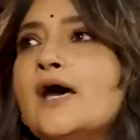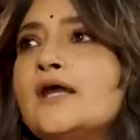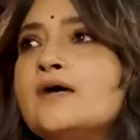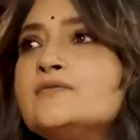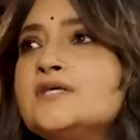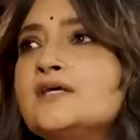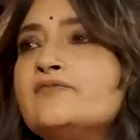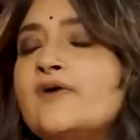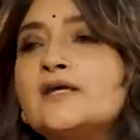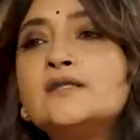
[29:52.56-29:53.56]
And I was like,
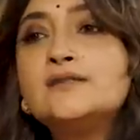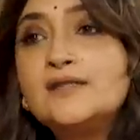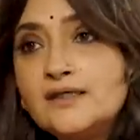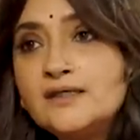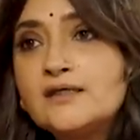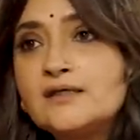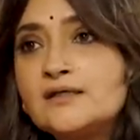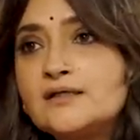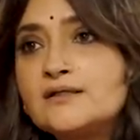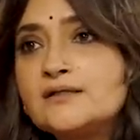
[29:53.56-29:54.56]
if I can think
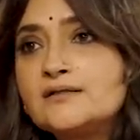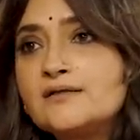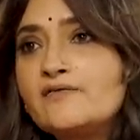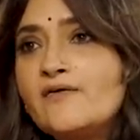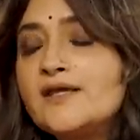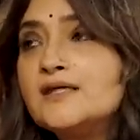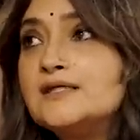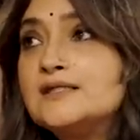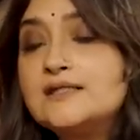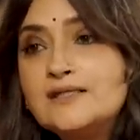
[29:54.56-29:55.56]
it, if I
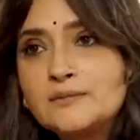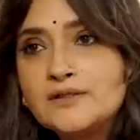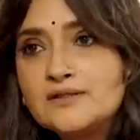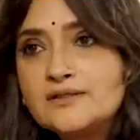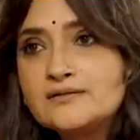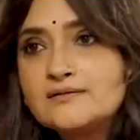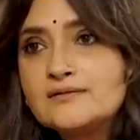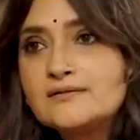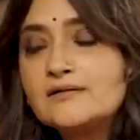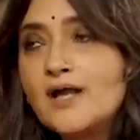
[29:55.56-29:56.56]
can dream it,
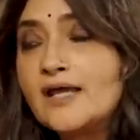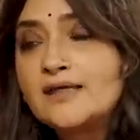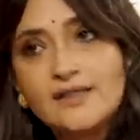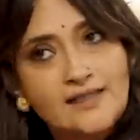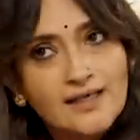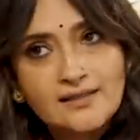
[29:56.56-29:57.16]
I can tell